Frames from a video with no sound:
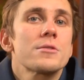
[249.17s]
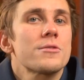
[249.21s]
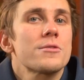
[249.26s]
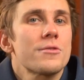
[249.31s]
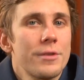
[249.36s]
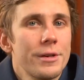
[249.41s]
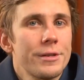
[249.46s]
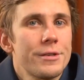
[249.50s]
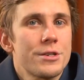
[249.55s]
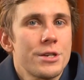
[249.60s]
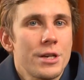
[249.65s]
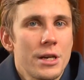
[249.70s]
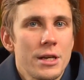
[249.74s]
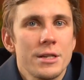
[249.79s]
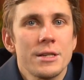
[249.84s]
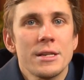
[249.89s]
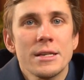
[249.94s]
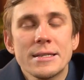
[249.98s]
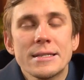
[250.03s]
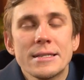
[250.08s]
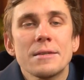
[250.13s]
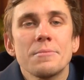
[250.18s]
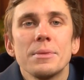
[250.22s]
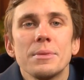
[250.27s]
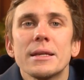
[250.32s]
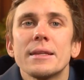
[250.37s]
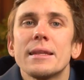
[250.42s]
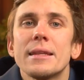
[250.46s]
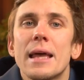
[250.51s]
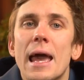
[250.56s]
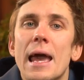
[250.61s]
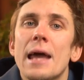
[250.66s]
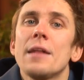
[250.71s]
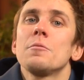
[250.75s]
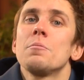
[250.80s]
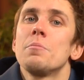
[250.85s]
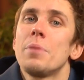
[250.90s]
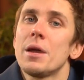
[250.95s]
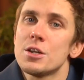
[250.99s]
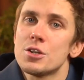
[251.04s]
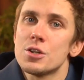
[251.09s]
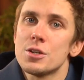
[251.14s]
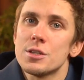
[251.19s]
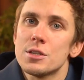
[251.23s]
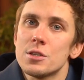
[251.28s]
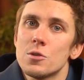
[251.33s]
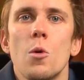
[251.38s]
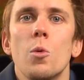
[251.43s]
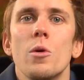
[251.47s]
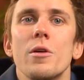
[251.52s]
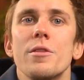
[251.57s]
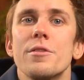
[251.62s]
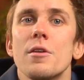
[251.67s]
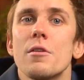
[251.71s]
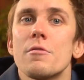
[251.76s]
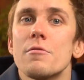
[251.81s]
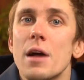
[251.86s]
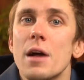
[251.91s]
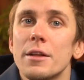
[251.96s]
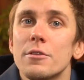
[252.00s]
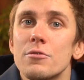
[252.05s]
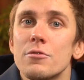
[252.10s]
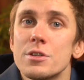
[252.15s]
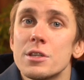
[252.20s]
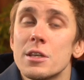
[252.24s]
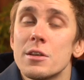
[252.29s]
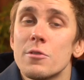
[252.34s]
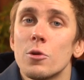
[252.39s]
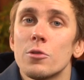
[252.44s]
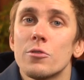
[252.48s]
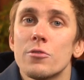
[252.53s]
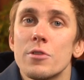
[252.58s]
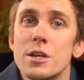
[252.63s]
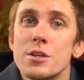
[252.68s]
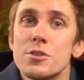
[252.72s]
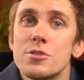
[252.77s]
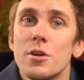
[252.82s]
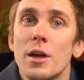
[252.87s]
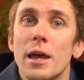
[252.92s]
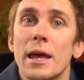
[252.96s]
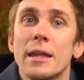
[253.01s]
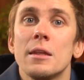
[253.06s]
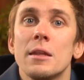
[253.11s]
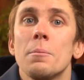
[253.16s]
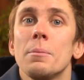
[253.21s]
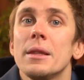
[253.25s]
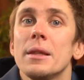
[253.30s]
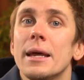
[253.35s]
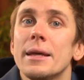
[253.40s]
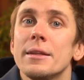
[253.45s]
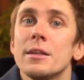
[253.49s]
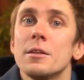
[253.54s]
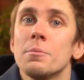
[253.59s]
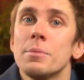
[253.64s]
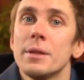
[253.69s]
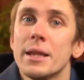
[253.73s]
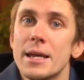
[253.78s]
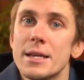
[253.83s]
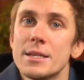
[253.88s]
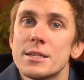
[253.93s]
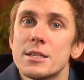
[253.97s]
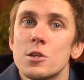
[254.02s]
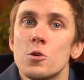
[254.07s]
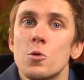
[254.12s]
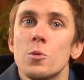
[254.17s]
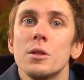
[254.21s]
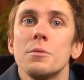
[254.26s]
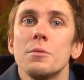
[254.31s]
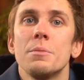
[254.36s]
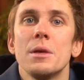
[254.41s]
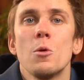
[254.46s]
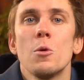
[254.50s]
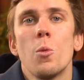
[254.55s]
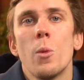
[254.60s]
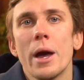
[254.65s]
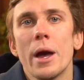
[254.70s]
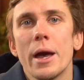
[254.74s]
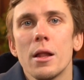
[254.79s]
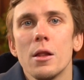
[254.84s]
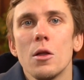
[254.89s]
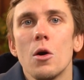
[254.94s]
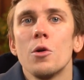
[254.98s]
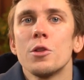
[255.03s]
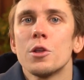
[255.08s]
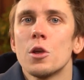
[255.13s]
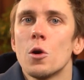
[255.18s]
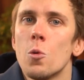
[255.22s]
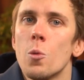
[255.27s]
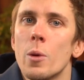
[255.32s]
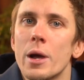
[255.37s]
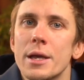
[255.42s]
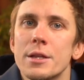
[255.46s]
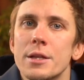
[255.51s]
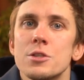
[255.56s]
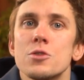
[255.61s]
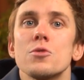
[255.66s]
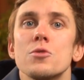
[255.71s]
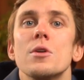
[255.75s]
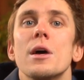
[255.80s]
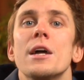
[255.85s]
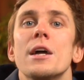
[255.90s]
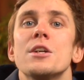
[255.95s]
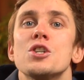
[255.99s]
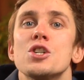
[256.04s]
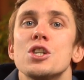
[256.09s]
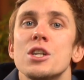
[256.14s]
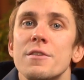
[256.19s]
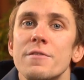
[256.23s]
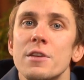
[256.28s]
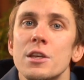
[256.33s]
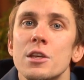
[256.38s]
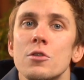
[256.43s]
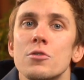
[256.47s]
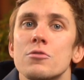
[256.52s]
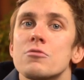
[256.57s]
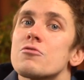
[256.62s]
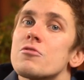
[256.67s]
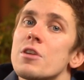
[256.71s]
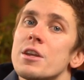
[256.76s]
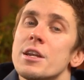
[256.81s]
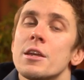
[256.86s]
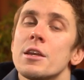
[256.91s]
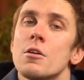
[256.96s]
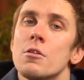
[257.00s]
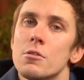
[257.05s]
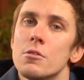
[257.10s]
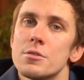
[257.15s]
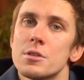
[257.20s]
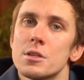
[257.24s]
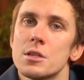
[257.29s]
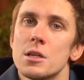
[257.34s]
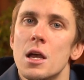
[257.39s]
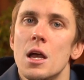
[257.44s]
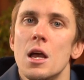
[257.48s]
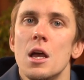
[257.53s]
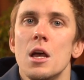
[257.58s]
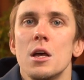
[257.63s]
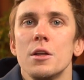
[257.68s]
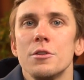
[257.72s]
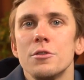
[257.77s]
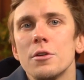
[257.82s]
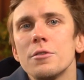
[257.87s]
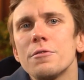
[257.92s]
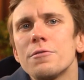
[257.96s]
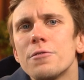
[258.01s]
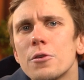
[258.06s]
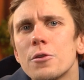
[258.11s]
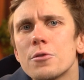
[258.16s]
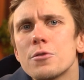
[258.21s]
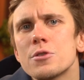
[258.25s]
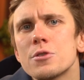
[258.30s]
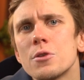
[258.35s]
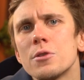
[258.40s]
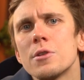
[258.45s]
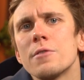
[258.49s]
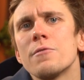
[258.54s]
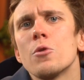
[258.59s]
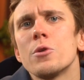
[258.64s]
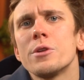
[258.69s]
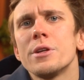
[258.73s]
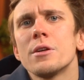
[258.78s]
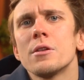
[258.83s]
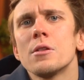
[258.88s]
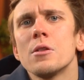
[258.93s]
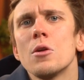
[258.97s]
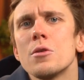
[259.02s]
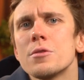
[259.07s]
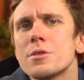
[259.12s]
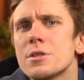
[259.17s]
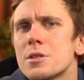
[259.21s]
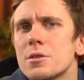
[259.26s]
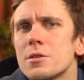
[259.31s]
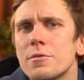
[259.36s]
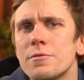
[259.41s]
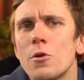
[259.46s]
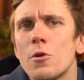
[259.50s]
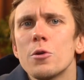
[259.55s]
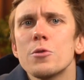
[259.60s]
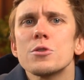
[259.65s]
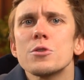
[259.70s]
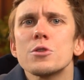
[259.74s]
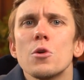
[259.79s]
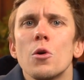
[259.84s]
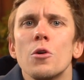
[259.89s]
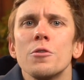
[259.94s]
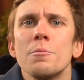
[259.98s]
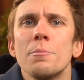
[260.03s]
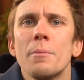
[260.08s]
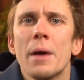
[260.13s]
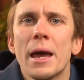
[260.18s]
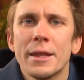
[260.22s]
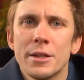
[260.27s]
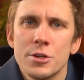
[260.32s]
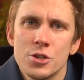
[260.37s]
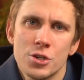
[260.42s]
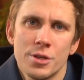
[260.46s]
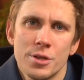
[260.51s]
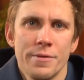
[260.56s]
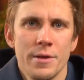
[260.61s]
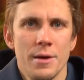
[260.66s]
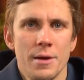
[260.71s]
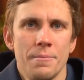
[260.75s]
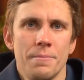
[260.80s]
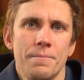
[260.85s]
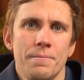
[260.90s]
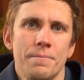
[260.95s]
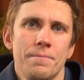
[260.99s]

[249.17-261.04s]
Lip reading: strategy, discipline and patience. With the right risk-reward ratio and a plan in place, you will be well on your way to achieving your trading goals. Don't focus on avoiding loss, focus on managing them.